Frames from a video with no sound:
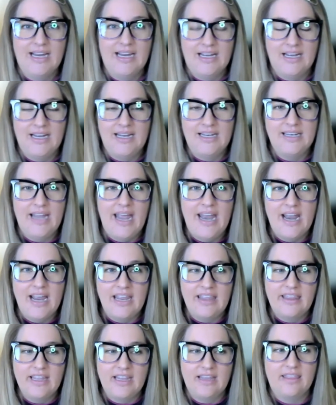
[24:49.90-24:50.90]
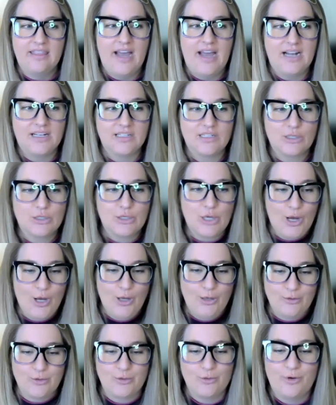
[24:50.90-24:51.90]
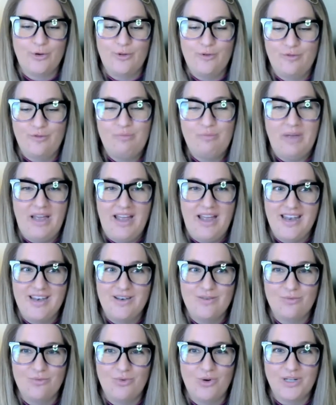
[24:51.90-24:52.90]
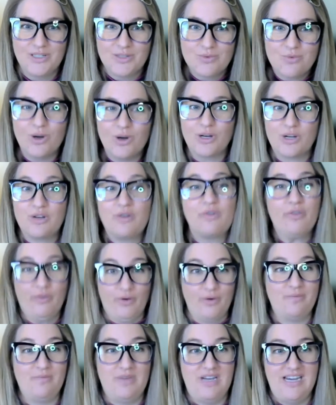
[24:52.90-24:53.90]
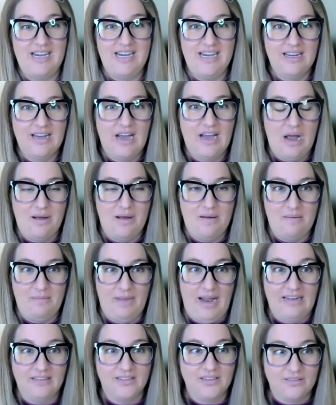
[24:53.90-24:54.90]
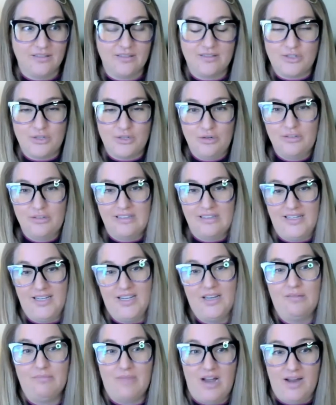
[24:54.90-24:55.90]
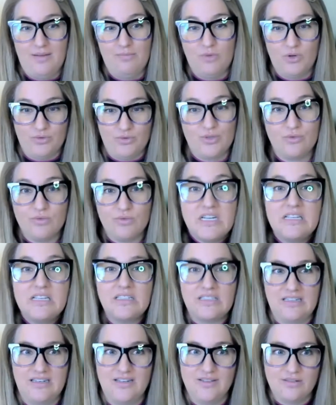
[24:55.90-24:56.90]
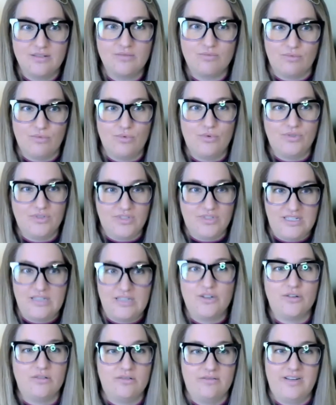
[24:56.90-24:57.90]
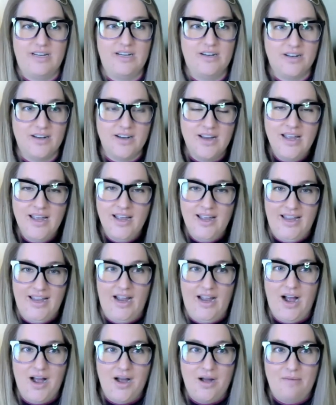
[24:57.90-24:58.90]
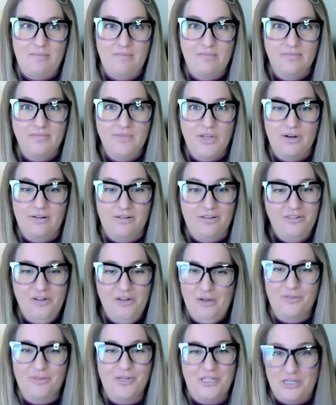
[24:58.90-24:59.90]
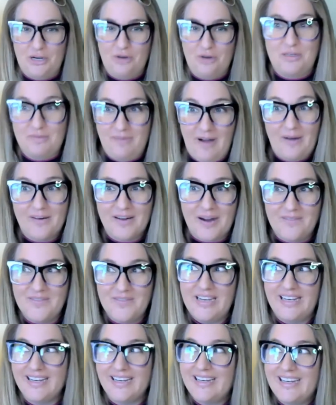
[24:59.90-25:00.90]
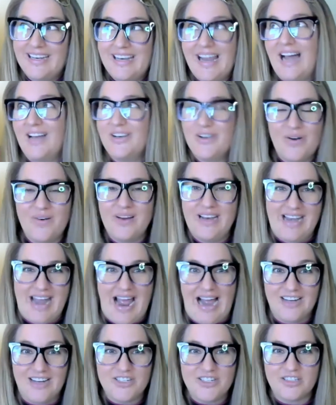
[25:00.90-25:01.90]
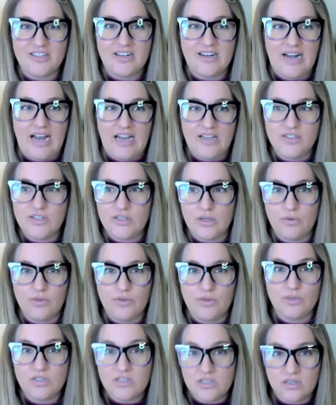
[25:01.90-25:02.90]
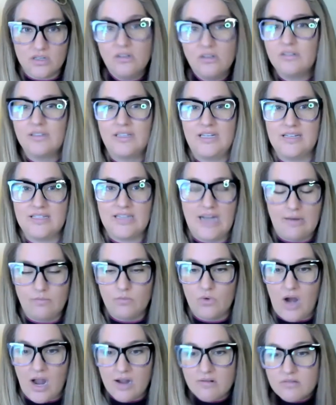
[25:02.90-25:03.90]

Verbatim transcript: And and I think that's sort of been what's worked for me, um, at, certainly in my most recent roles and career. Um, you know, we joked about coming in and not knowing Azure. And so there was certainly a time where I